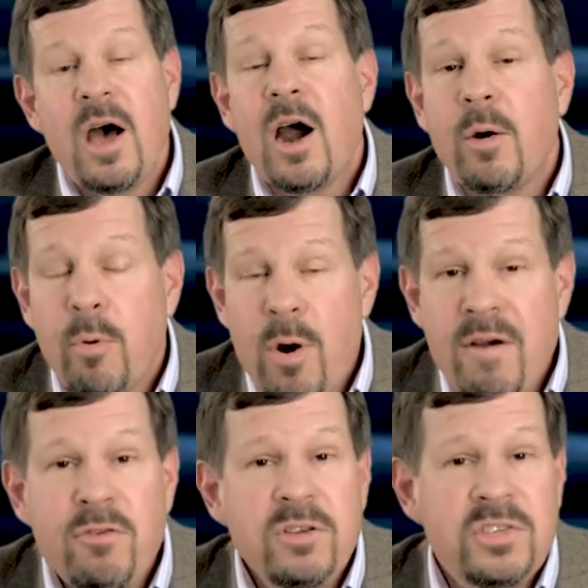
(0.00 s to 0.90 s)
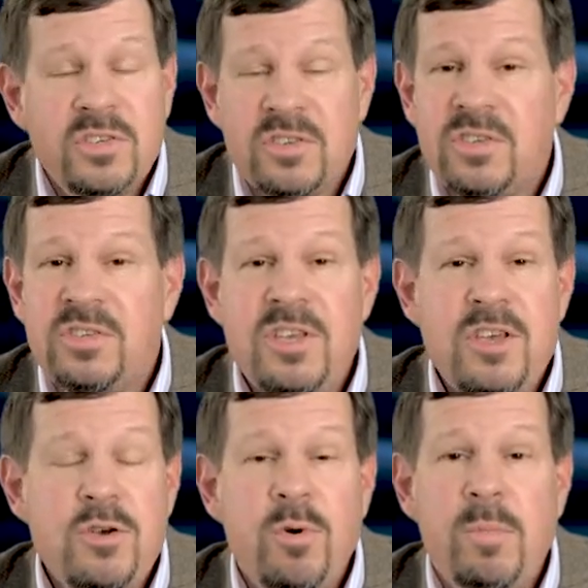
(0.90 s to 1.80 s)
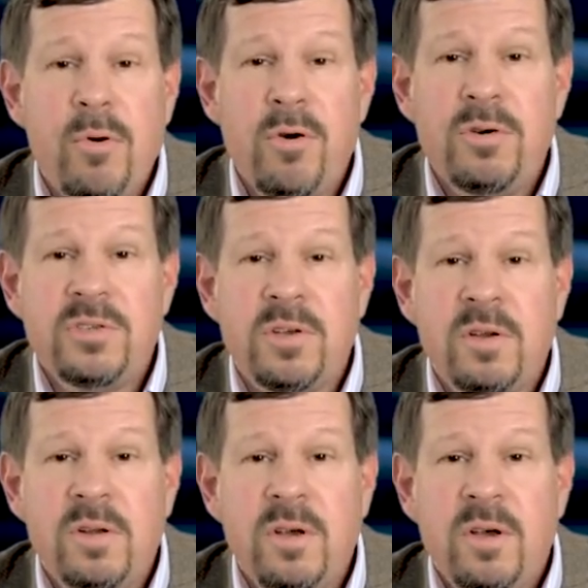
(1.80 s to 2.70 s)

Our preference is to see you in person,